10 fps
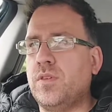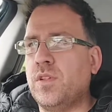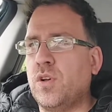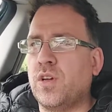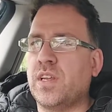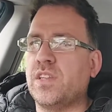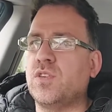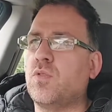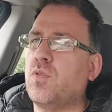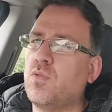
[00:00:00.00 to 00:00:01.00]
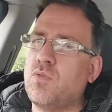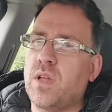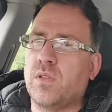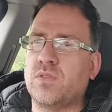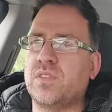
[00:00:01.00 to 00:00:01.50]
look at it and you go, oh,
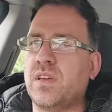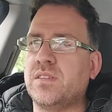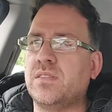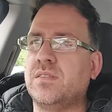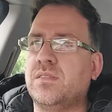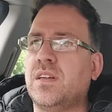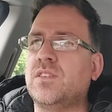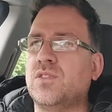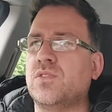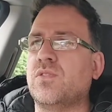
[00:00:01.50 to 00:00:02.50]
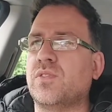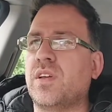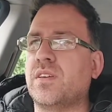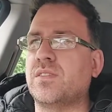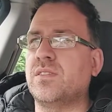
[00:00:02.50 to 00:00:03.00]
that looks nice. That does look
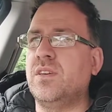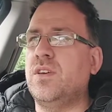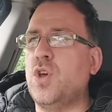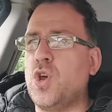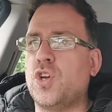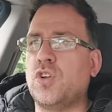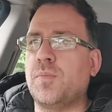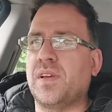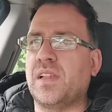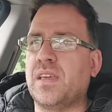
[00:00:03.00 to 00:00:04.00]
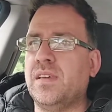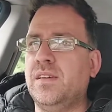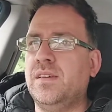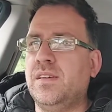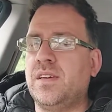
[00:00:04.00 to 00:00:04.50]
nice. Ergonomically,
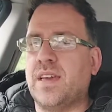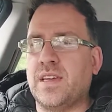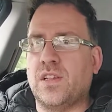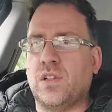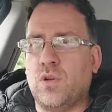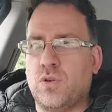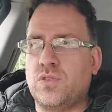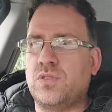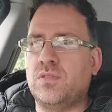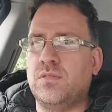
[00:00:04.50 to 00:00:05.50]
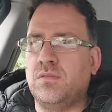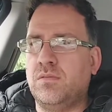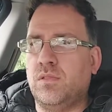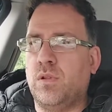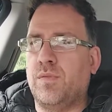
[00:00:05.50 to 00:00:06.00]
it looks
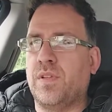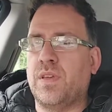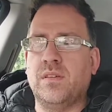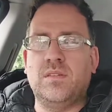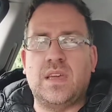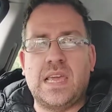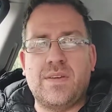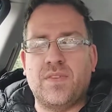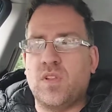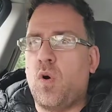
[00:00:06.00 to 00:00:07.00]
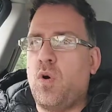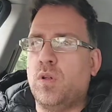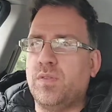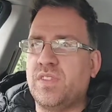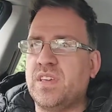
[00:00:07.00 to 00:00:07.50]
lovely. Even
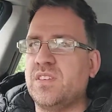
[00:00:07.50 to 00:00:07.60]
all of the